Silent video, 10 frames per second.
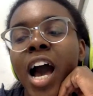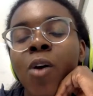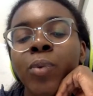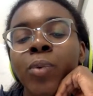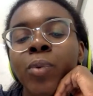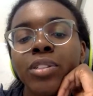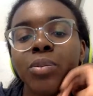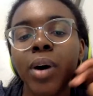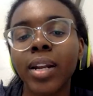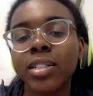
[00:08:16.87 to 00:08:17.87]
how real
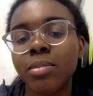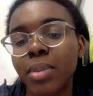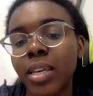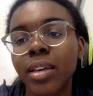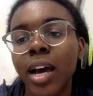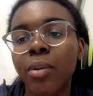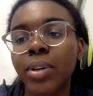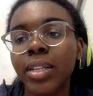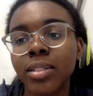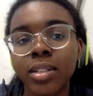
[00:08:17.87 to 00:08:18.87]
do you want it to be?
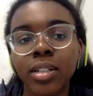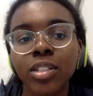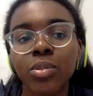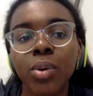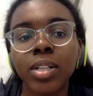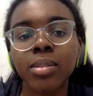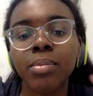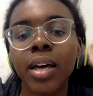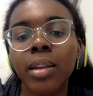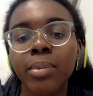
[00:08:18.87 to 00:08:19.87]
How realistic do you
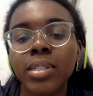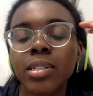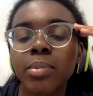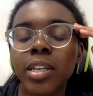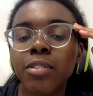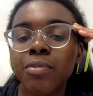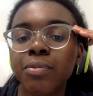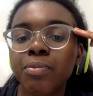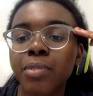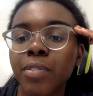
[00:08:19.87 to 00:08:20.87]
want some elements to be?
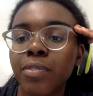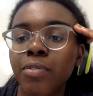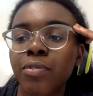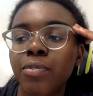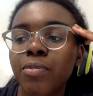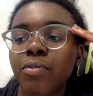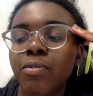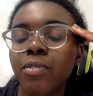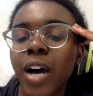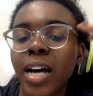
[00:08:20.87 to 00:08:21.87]
If
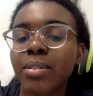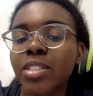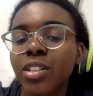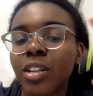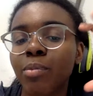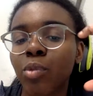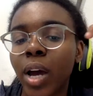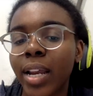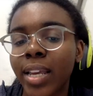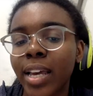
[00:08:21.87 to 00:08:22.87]
I still am
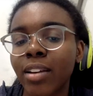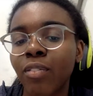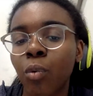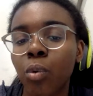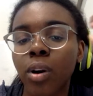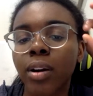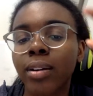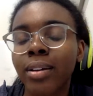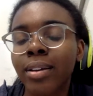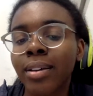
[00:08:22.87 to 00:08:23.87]
writing it for
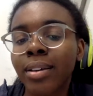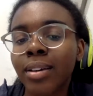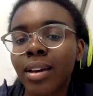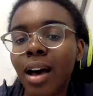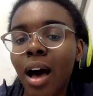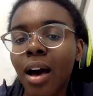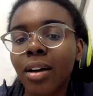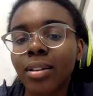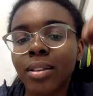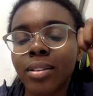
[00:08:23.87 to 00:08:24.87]

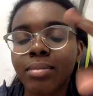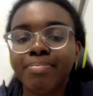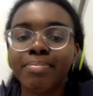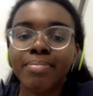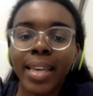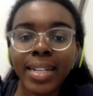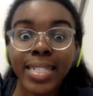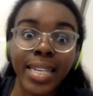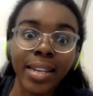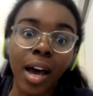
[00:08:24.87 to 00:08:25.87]
uh, like a
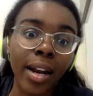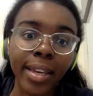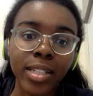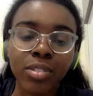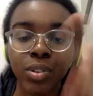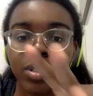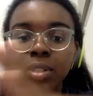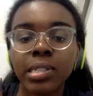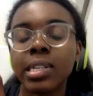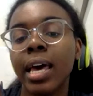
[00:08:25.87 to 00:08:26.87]
teen audience
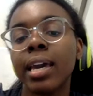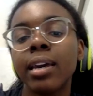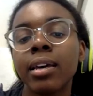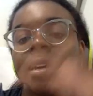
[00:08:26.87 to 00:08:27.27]
versus like